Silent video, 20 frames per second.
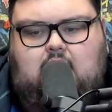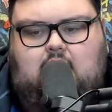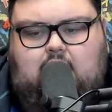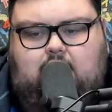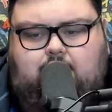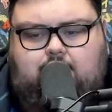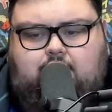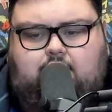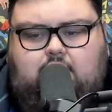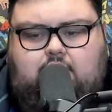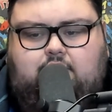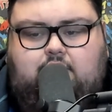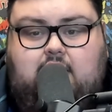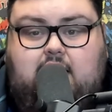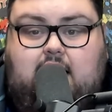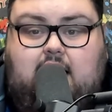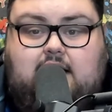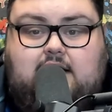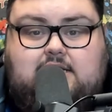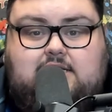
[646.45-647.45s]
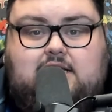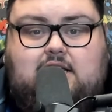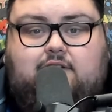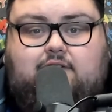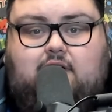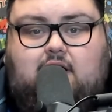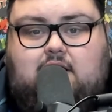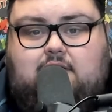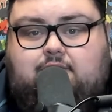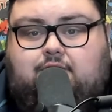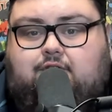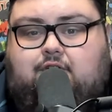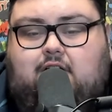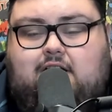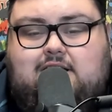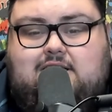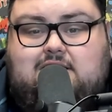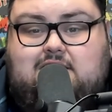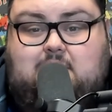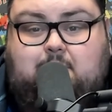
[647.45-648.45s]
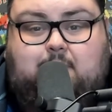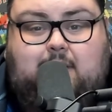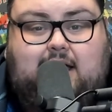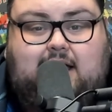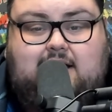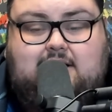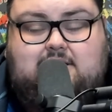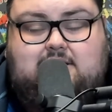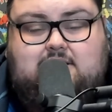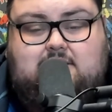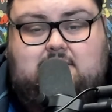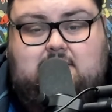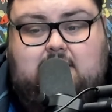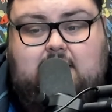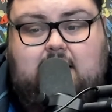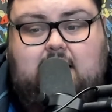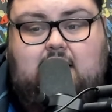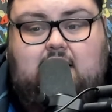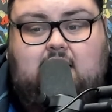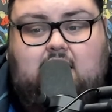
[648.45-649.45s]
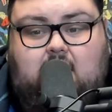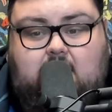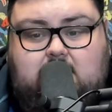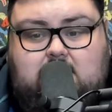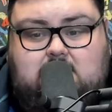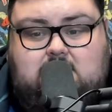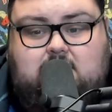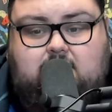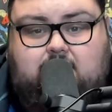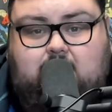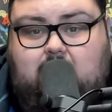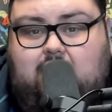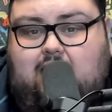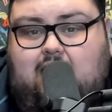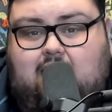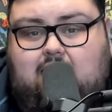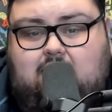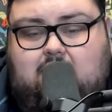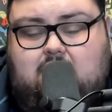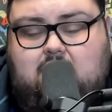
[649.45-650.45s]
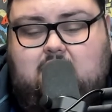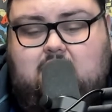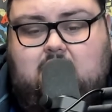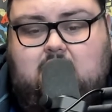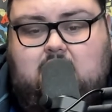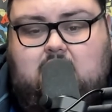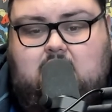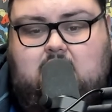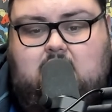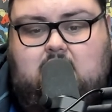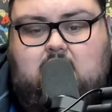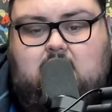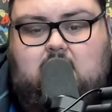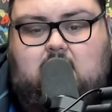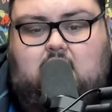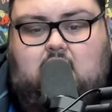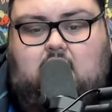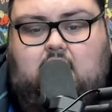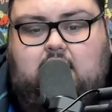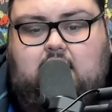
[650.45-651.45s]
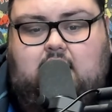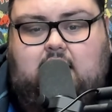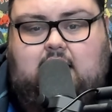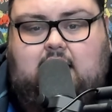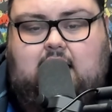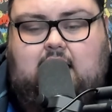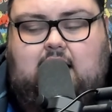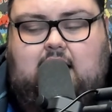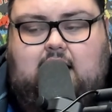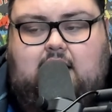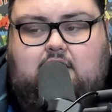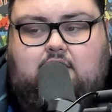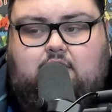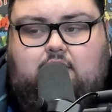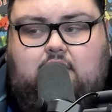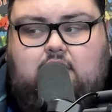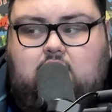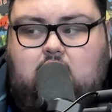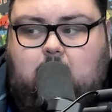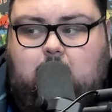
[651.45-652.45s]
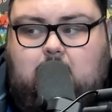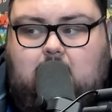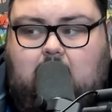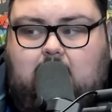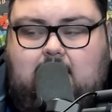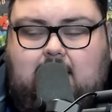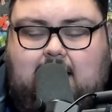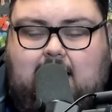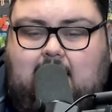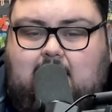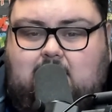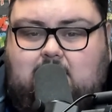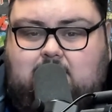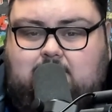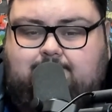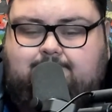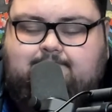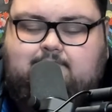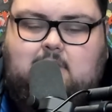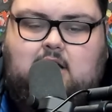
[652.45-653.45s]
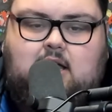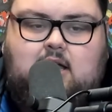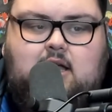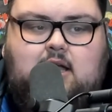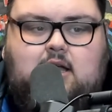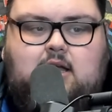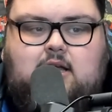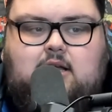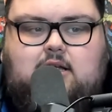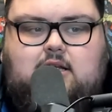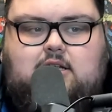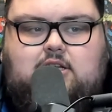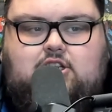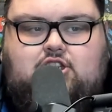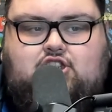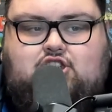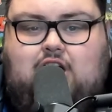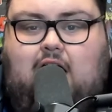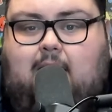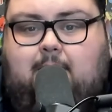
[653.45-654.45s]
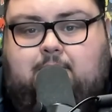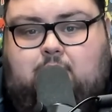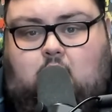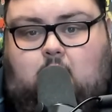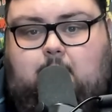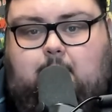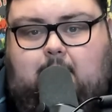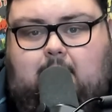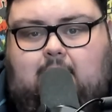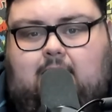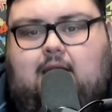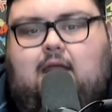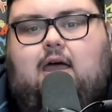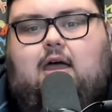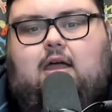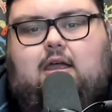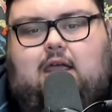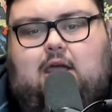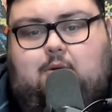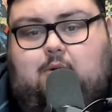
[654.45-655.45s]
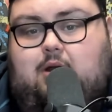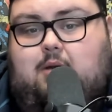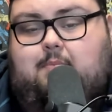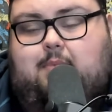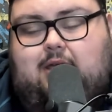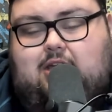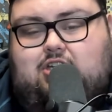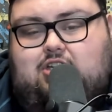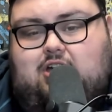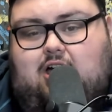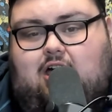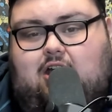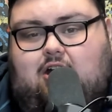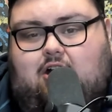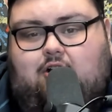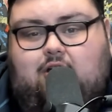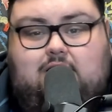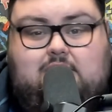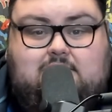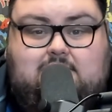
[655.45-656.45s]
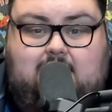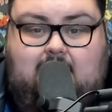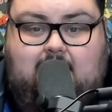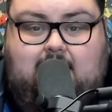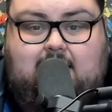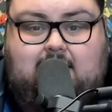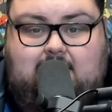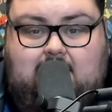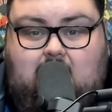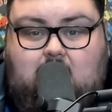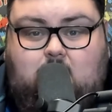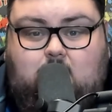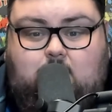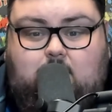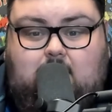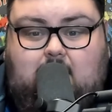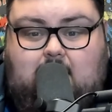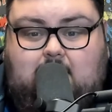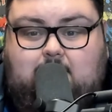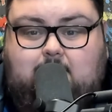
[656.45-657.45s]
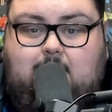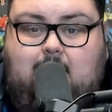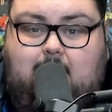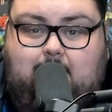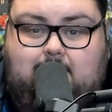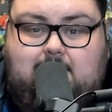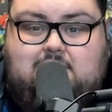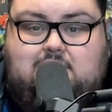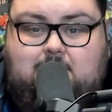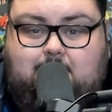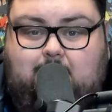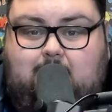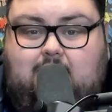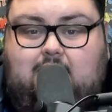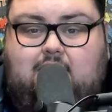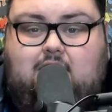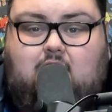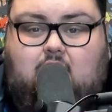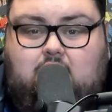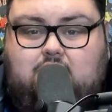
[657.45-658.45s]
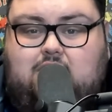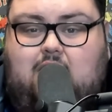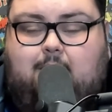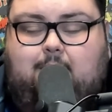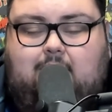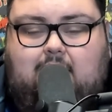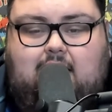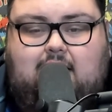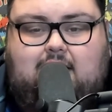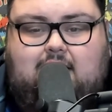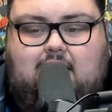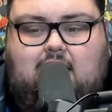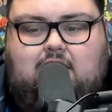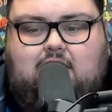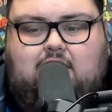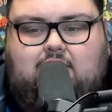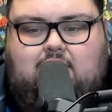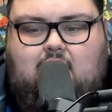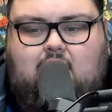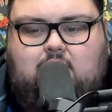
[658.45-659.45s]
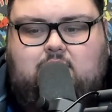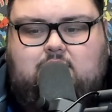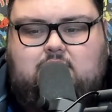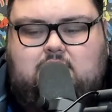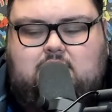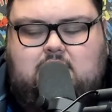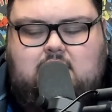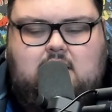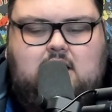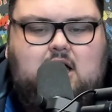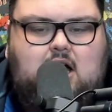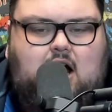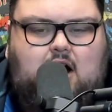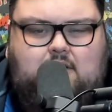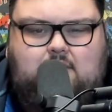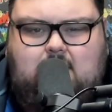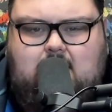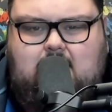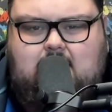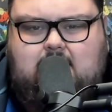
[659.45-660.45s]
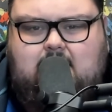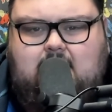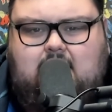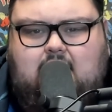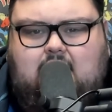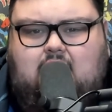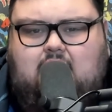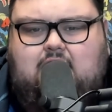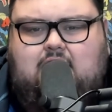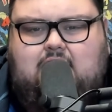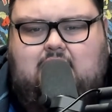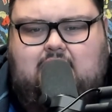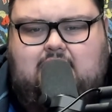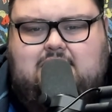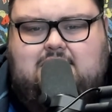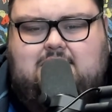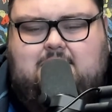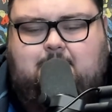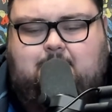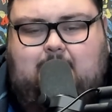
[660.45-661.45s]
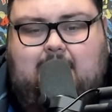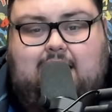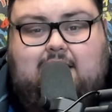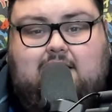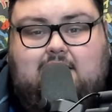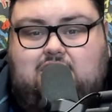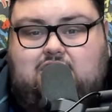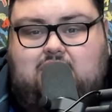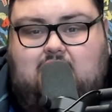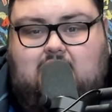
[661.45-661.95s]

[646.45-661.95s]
if Enrique da Silva fights at the pace he likes to fight at, I think he'll either end up kind of getting jabbed up and hit with a big shot, or else taken down and maybe submitted or dominated on the ground. I really think he kind of needs to pick his